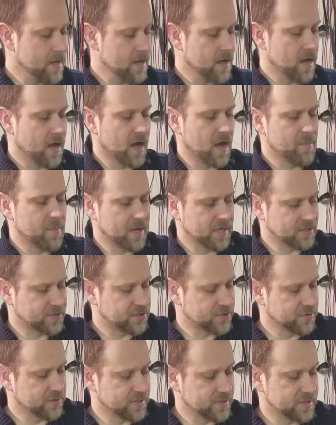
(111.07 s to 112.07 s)

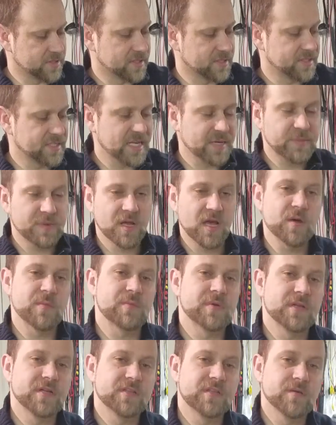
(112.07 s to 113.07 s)
Monsoon is the same
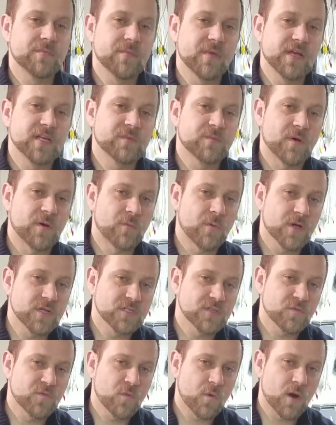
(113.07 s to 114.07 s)
company that make my
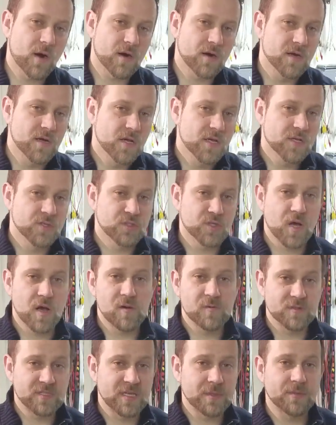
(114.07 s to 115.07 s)
reservoir, so I
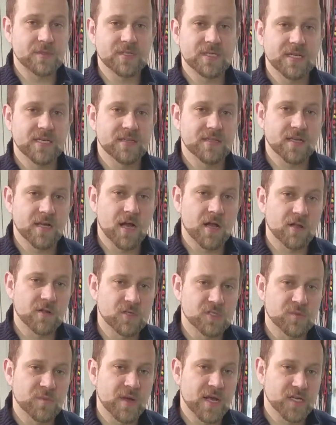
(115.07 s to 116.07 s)
was able to get the
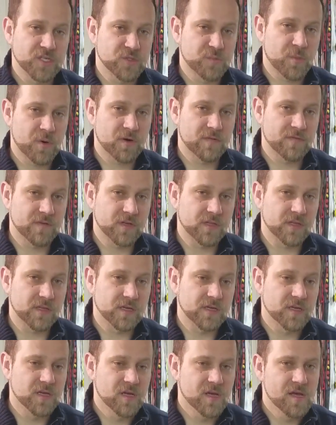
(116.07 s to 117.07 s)
colors matched perfectly.
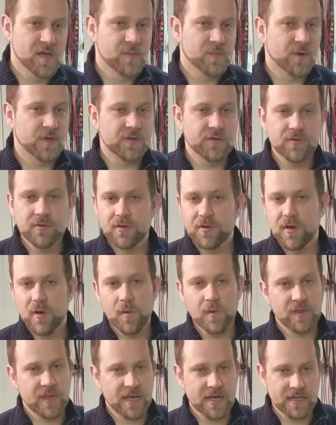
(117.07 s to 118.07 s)
But you can go
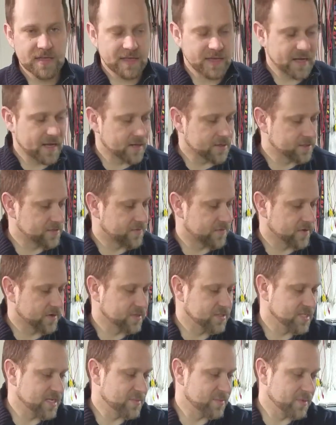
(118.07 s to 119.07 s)
with anything else. For
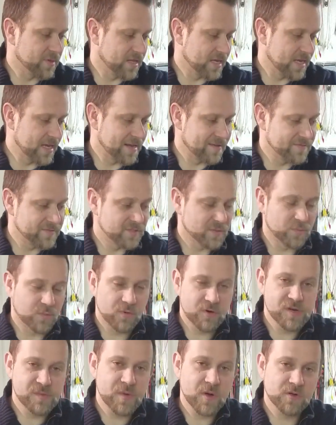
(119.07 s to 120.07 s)
example, I have some
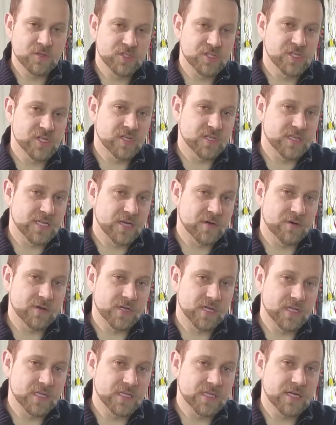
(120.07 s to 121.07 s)
Primo Chill here in
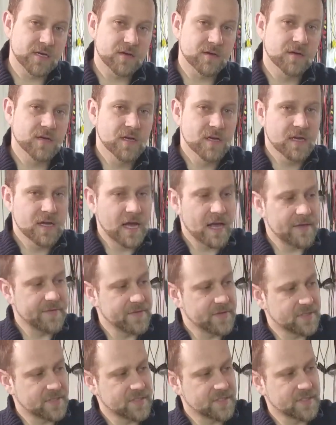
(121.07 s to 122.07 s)
clear, and
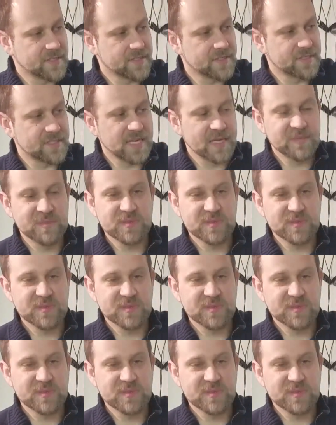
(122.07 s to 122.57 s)
this is the same